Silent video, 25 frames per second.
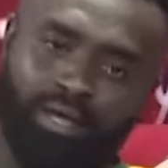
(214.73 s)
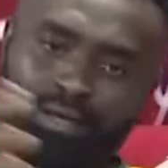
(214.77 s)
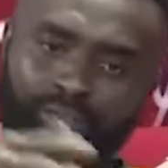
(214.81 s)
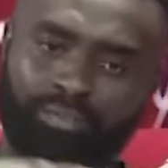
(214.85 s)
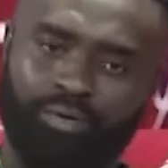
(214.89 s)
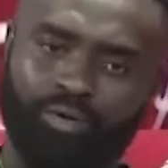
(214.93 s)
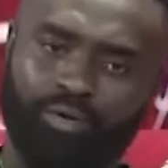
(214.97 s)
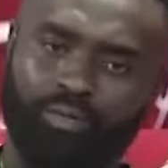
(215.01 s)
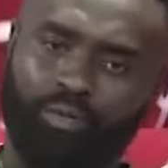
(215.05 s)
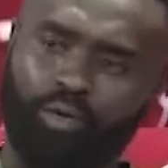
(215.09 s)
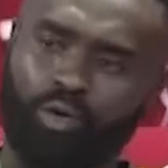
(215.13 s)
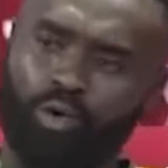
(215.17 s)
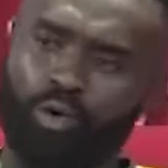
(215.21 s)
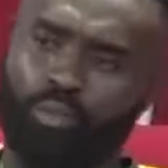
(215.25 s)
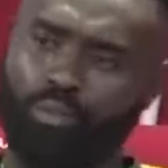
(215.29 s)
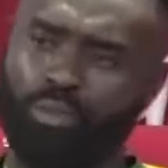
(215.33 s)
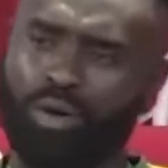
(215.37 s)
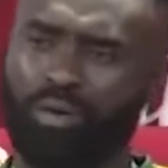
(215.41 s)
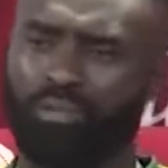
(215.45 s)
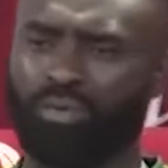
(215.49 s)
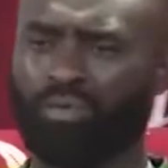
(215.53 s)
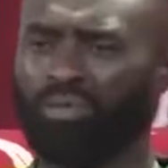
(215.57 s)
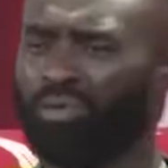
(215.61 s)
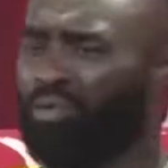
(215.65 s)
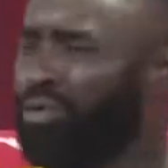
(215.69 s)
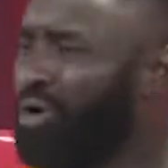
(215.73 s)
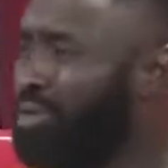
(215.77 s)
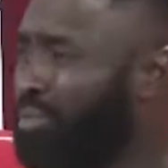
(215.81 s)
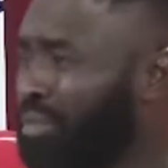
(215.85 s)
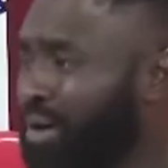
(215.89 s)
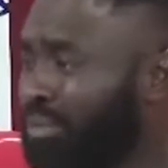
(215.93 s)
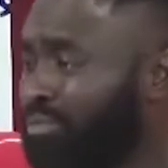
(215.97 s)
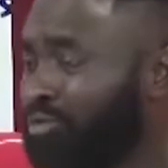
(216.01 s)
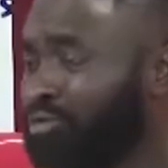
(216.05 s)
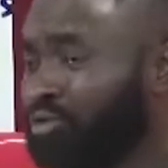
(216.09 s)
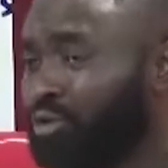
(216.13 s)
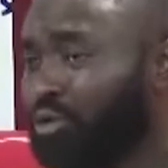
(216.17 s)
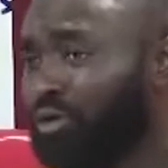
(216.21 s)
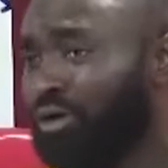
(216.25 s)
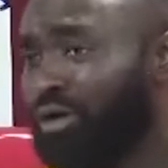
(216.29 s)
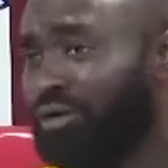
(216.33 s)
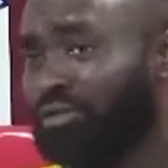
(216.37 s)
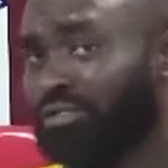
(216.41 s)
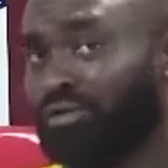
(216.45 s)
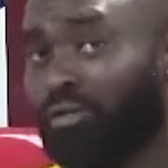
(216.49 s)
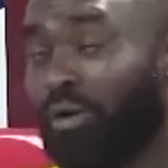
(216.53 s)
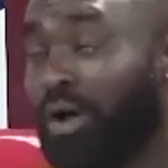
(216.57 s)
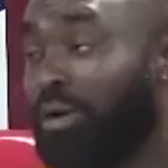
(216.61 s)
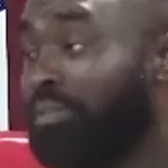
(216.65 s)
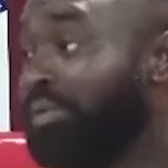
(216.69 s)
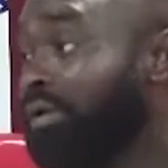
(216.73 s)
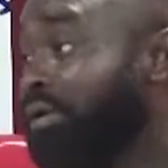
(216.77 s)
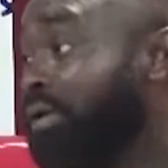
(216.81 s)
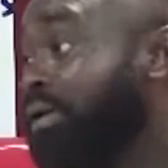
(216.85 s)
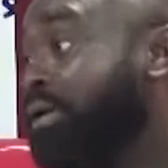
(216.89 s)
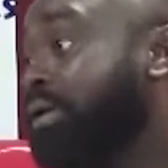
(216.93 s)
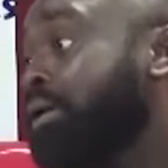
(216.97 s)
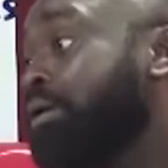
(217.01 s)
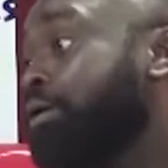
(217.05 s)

Me do ko mama. Me ko mama so yes kwa me.